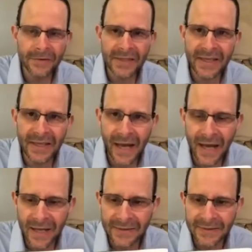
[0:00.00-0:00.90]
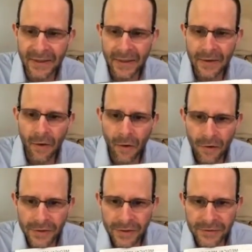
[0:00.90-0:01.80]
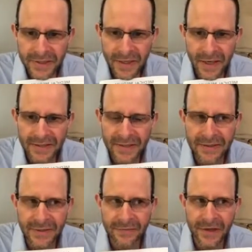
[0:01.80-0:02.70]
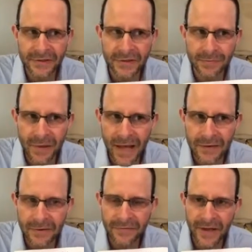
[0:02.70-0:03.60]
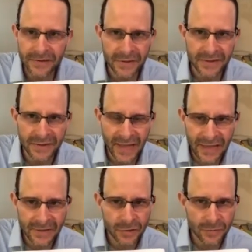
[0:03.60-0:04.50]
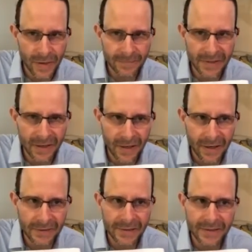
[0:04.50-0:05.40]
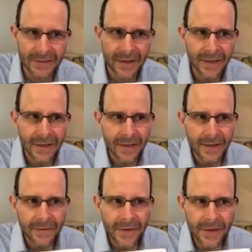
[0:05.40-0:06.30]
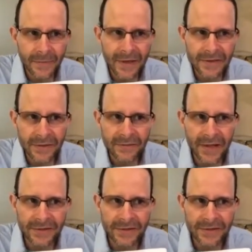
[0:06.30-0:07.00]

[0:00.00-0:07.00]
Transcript: UTIs. All UTIs, yeast infections, bladder infections. That's streptococcus. Bacterial